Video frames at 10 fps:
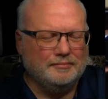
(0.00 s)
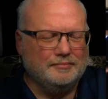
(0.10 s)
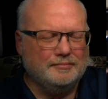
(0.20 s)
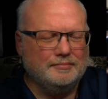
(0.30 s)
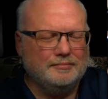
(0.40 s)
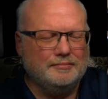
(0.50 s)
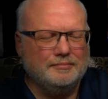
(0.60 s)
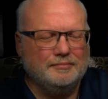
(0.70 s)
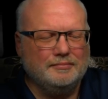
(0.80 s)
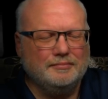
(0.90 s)

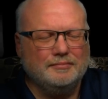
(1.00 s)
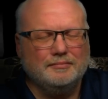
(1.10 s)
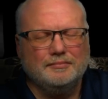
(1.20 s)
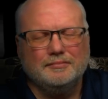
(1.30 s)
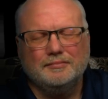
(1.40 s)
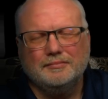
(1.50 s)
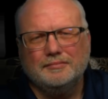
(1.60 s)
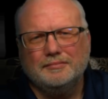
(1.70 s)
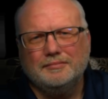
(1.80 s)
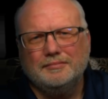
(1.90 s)

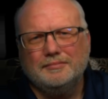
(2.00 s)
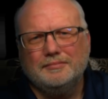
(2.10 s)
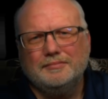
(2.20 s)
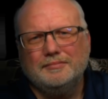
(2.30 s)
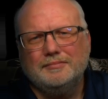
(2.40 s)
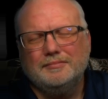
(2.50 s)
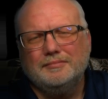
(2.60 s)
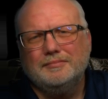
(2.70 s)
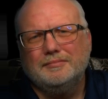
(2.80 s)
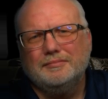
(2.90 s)

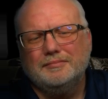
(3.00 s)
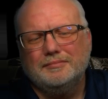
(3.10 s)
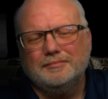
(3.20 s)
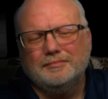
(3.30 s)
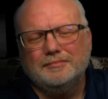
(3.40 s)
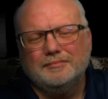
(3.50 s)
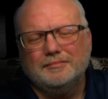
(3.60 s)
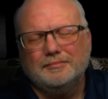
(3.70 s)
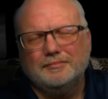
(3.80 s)
(not speaking)